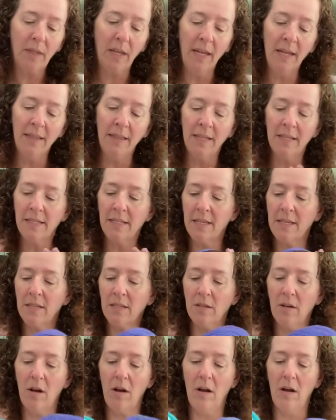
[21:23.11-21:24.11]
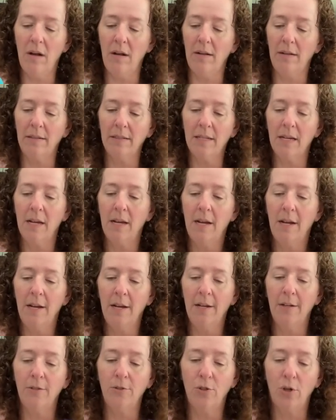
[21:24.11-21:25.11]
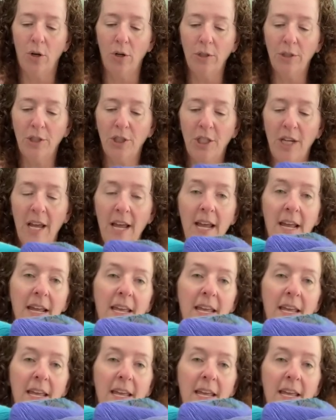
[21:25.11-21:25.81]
And this is called Dolce